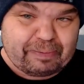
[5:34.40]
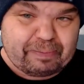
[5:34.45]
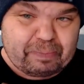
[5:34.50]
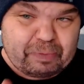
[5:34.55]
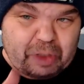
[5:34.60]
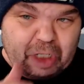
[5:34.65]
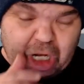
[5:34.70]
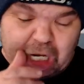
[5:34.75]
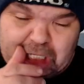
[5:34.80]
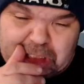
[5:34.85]

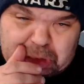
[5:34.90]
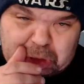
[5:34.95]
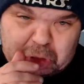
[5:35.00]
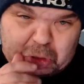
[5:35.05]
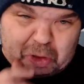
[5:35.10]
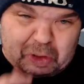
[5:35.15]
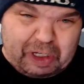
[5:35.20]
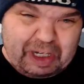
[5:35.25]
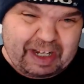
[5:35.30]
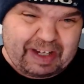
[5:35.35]
I
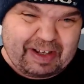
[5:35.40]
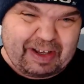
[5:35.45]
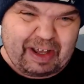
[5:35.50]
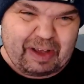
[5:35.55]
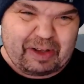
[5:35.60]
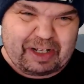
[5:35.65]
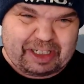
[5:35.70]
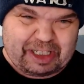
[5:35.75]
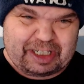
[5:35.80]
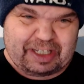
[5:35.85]
learned
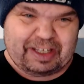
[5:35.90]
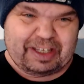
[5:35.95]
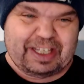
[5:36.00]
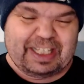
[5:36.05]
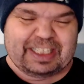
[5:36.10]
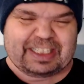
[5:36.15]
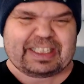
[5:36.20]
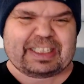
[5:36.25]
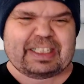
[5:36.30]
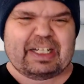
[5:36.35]

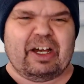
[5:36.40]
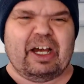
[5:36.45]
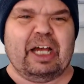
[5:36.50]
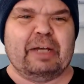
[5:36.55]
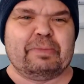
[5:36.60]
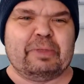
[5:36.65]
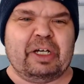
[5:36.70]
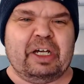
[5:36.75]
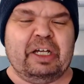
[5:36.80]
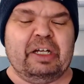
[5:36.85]
this
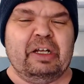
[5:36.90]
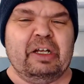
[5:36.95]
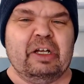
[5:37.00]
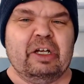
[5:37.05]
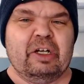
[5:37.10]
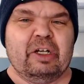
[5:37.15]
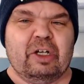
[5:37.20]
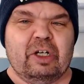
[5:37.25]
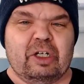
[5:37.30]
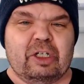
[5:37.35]
timeline,
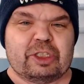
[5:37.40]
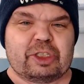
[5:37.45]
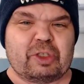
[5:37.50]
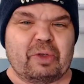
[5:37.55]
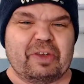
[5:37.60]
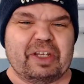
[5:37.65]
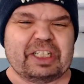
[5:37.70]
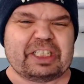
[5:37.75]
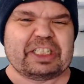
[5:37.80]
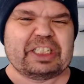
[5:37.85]
So
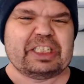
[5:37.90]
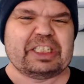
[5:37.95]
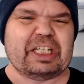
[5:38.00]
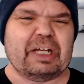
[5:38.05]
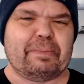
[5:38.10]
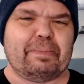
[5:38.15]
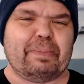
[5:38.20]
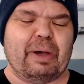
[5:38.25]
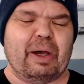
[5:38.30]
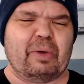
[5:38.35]
this is
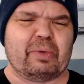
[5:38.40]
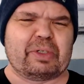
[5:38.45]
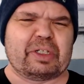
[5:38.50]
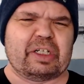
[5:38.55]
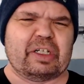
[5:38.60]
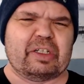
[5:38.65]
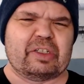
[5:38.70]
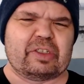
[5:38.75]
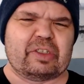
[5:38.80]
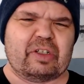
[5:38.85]
about
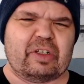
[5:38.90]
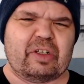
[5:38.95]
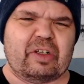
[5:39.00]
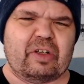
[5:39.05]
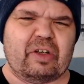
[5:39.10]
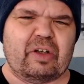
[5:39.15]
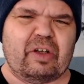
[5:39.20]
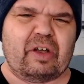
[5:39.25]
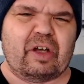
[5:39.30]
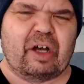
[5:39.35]

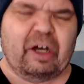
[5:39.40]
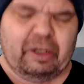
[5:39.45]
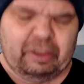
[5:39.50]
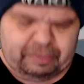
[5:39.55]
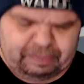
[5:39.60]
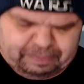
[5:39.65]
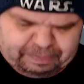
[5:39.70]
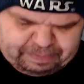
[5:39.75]
um,